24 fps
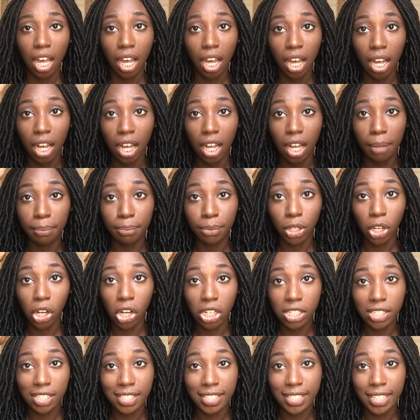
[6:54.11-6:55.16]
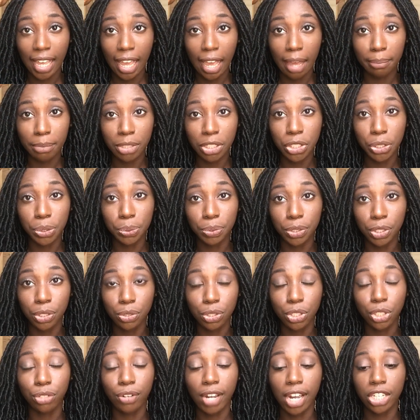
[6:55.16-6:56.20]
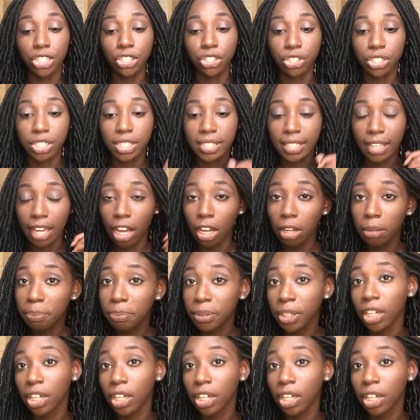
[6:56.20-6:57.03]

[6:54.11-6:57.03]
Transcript: cause damage when you scratch your scalp.